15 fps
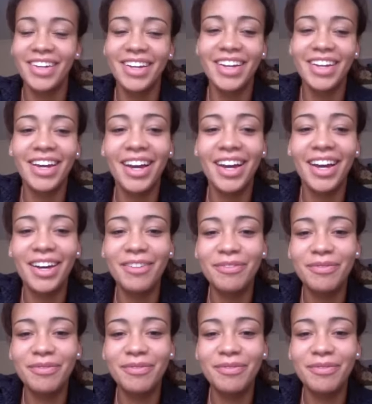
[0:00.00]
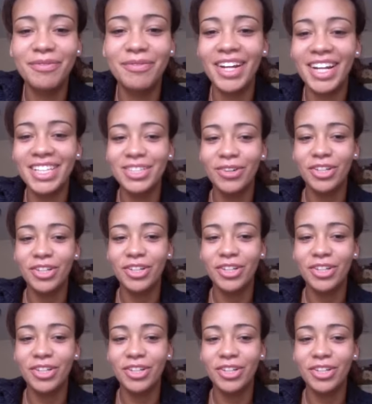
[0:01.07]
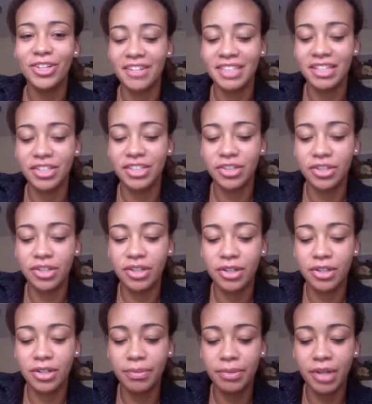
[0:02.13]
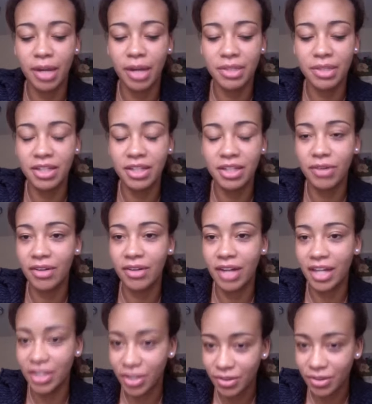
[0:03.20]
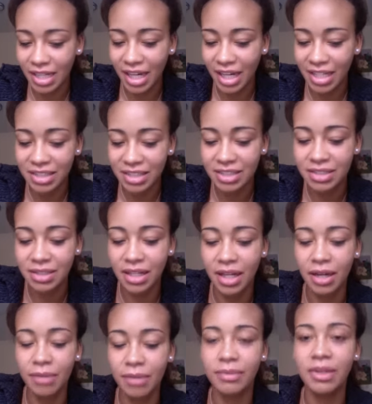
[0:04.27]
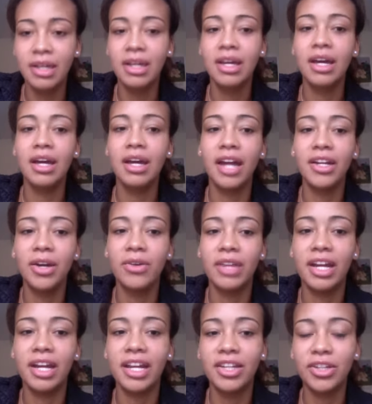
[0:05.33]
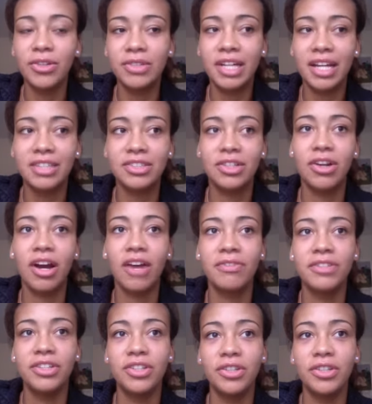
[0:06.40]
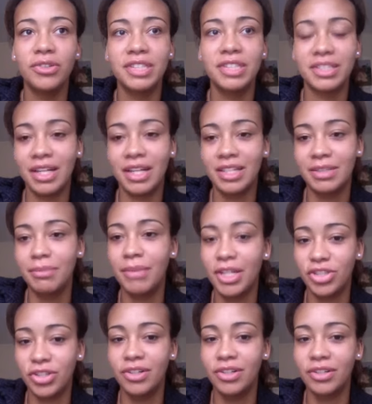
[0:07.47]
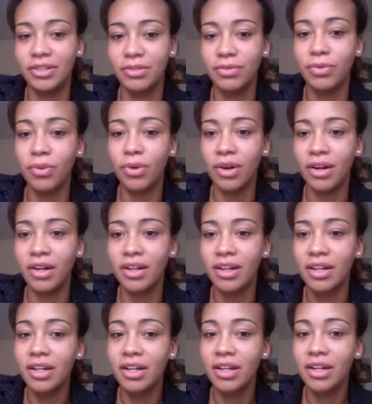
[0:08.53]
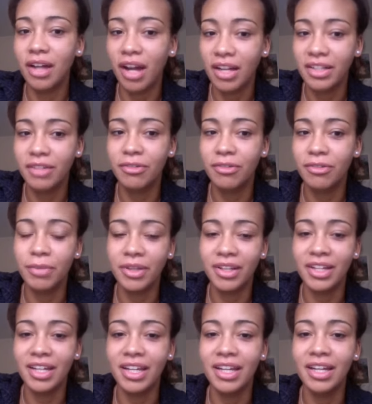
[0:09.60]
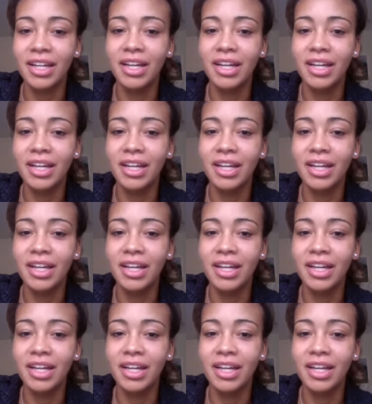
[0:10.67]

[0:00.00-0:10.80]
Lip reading: My next questions kind of center predominantly around IQ tests. I know that IQ tests are often used as a measure for cognitive ability.